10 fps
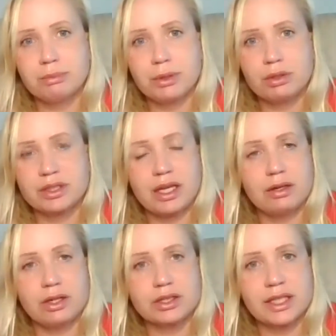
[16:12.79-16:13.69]
because they
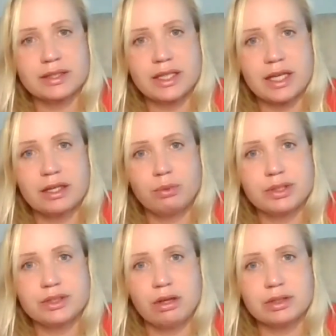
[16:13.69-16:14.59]
are not getting any
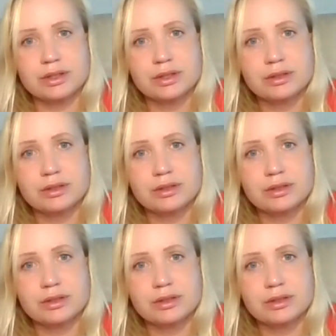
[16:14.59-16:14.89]
result.